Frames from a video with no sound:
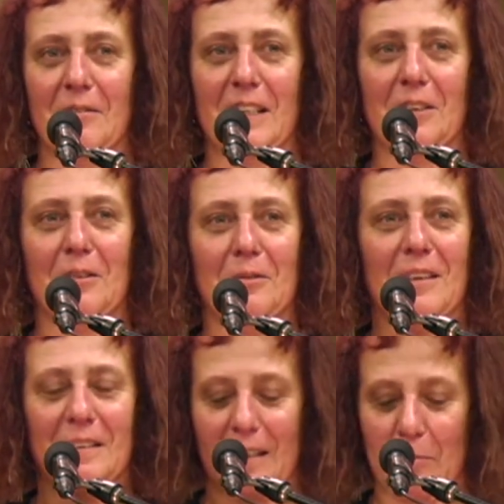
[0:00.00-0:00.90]
We do
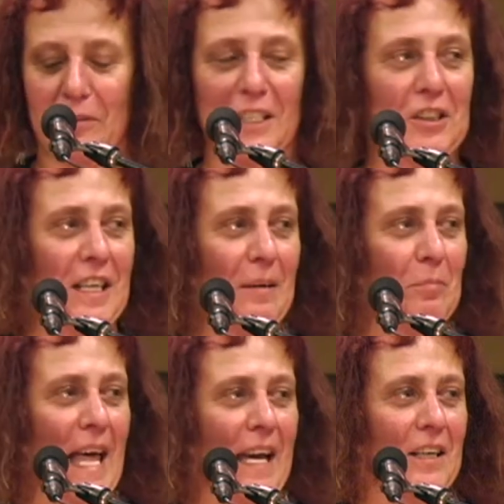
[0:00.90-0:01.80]
appreciate
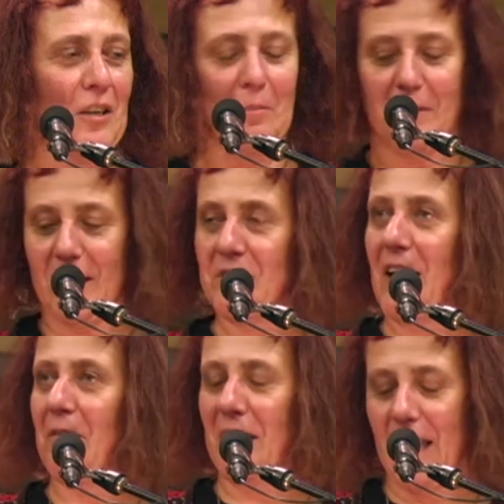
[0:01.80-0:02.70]
black humor. It's
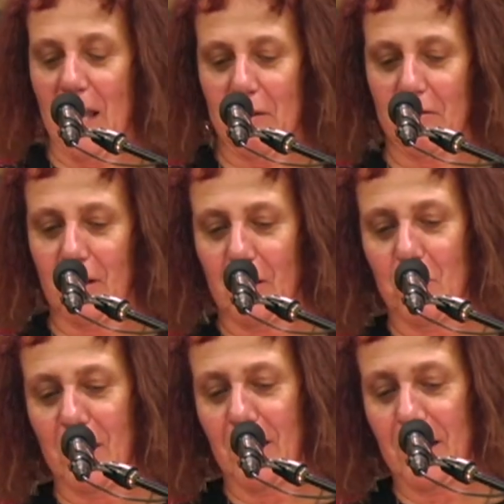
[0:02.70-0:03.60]
how we get through our
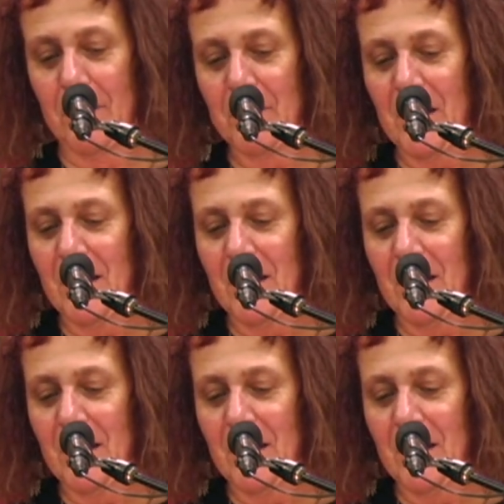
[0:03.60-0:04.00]
work.